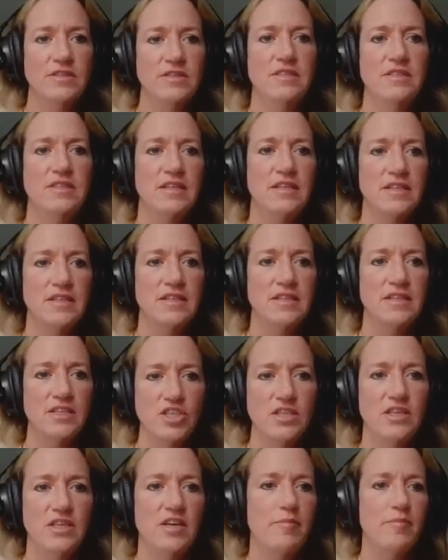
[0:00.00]

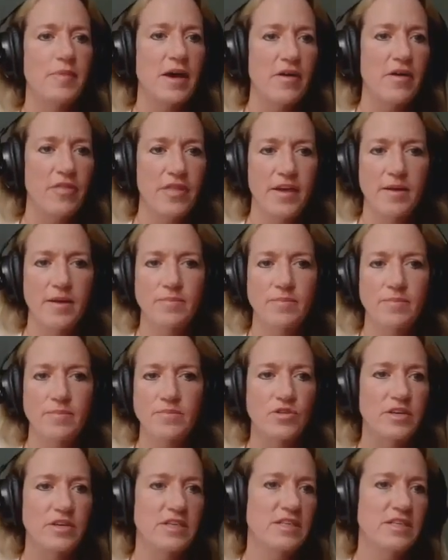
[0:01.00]
diligent about them
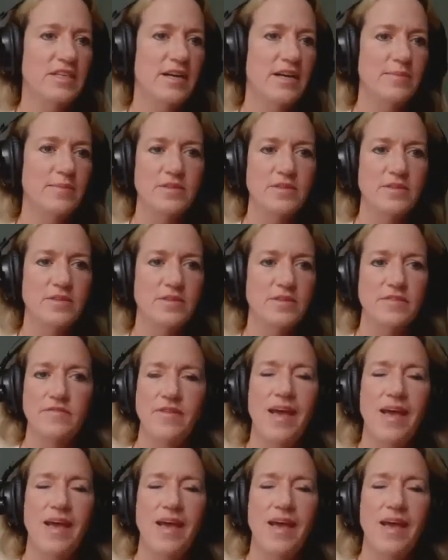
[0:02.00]
during times of